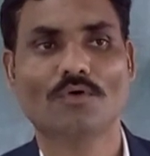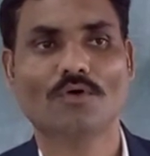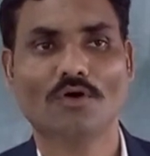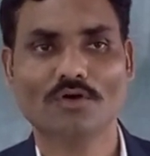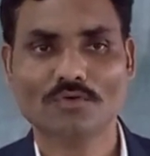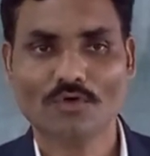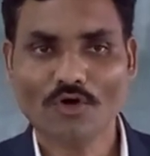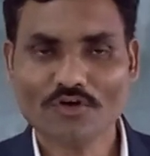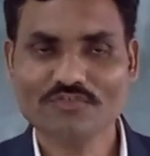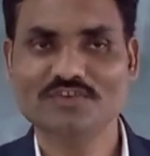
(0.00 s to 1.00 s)
on
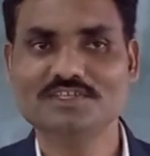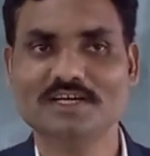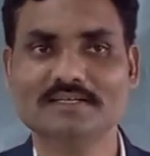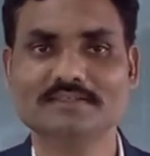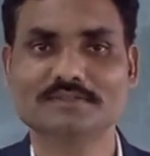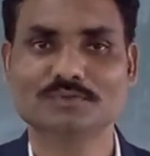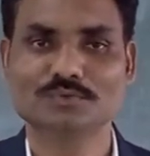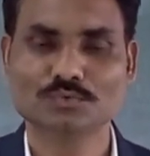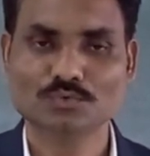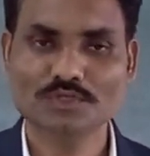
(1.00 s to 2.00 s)
what season,
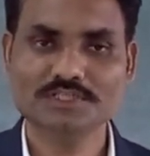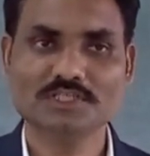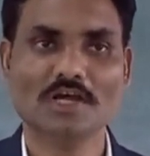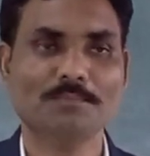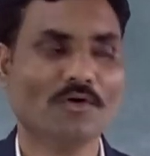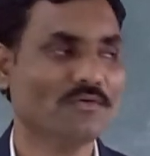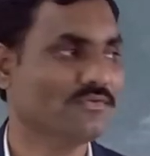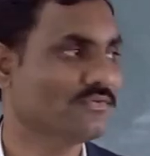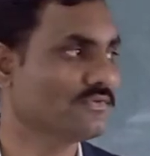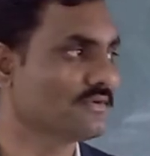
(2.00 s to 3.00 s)
which type of
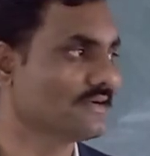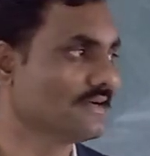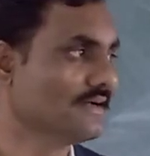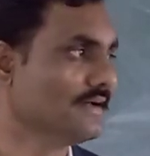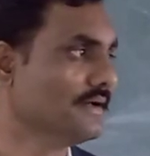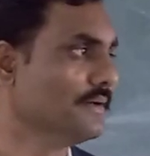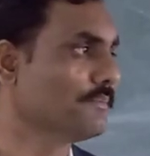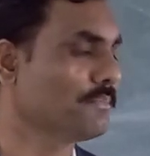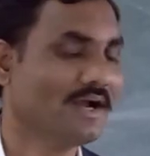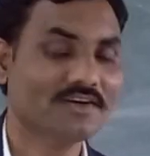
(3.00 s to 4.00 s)

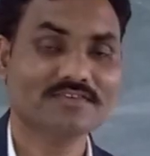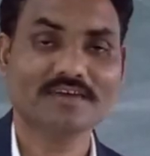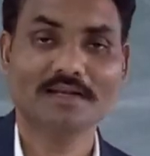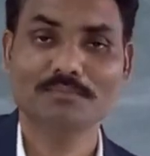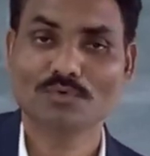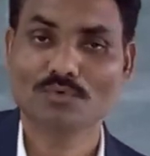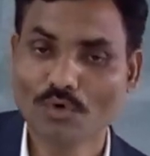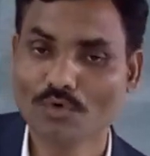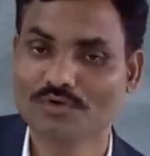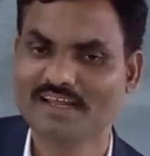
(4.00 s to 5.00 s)
plants can be
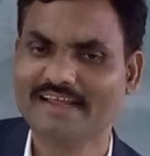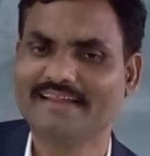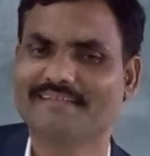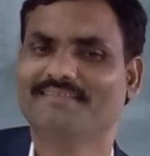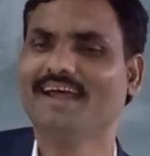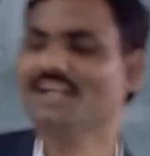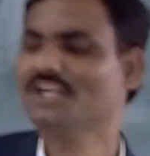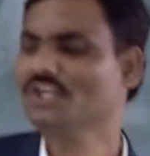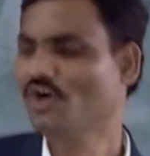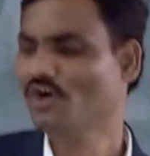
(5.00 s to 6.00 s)
grown.
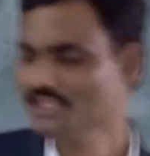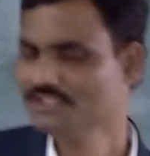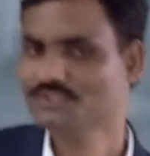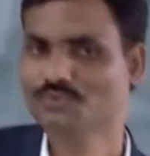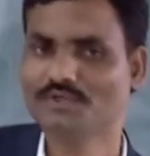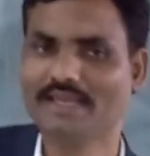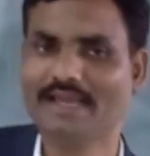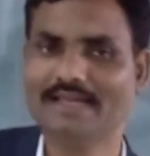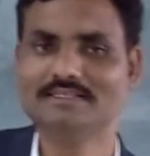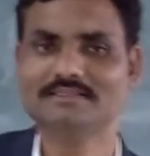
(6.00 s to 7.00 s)
That knowledge
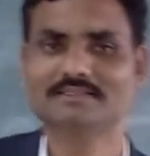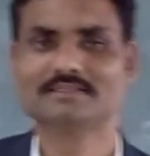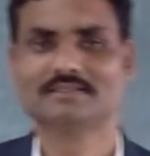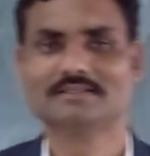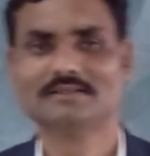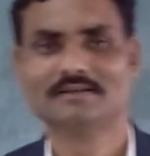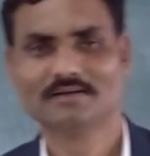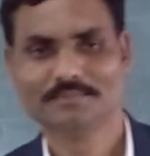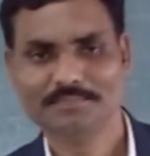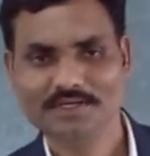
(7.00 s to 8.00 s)
can
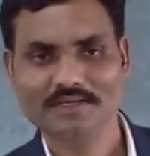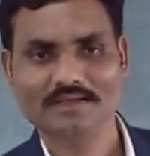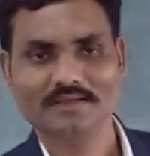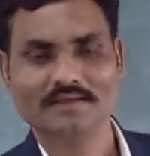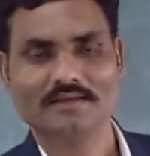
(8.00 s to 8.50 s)
be